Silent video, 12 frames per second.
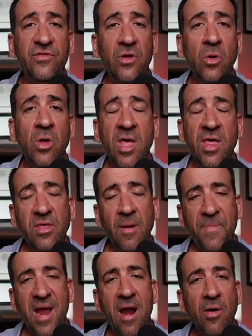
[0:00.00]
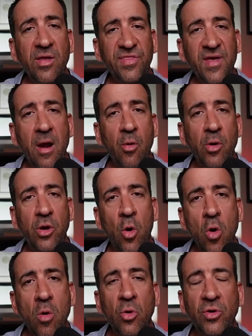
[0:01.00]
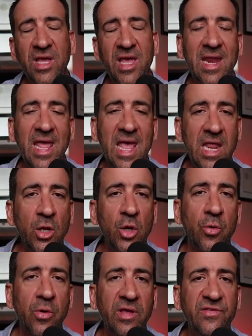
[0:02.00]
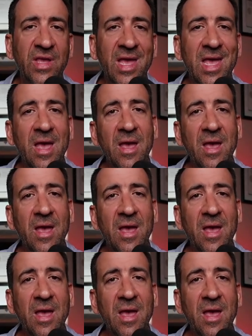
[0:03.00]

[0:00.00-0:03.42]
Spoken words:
So the parathyroid hormone can increase